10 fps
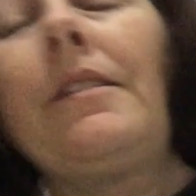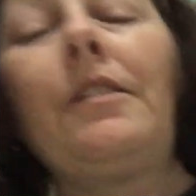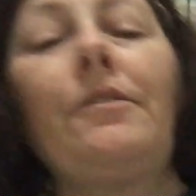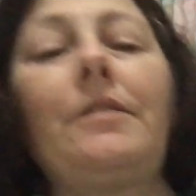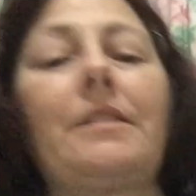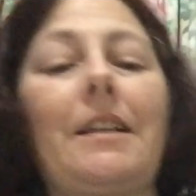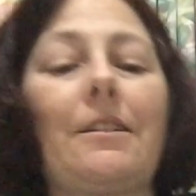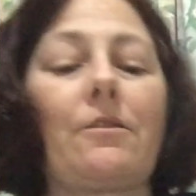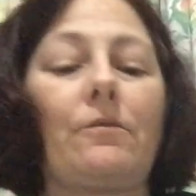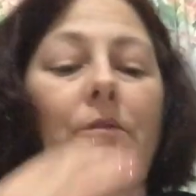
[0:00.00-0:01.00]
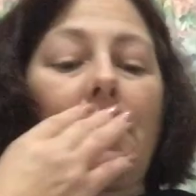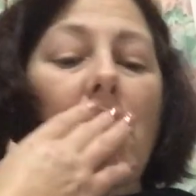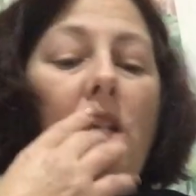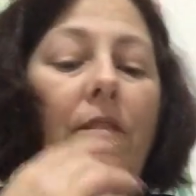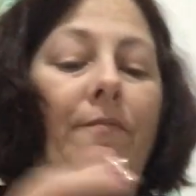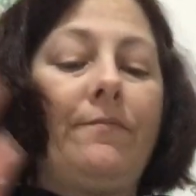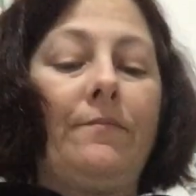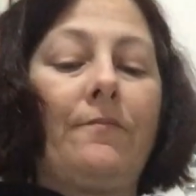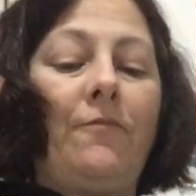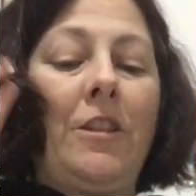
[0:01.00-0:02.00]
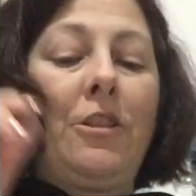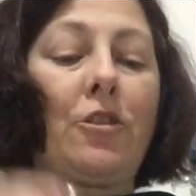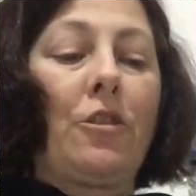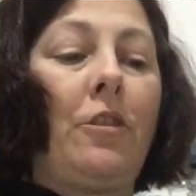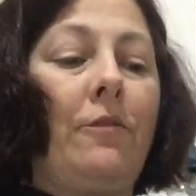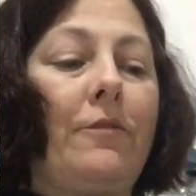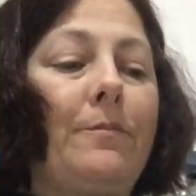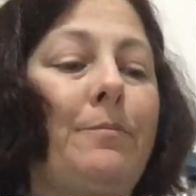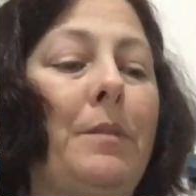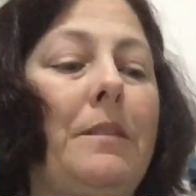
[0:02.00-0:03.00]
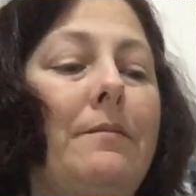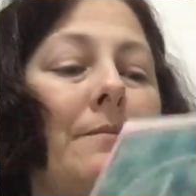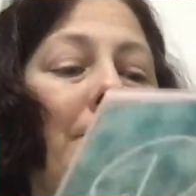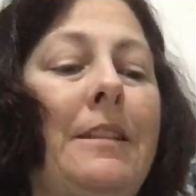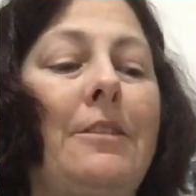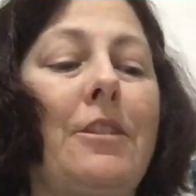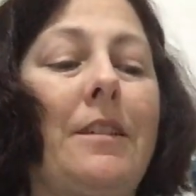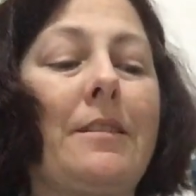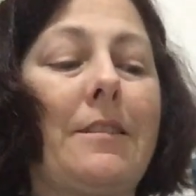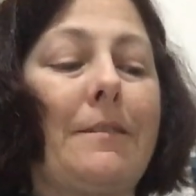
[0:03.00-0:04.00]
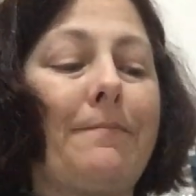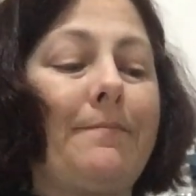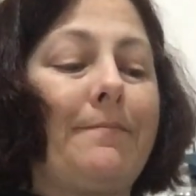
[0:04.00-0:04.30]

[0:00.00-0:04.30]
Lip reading: I know the tassels finish it off, but they're just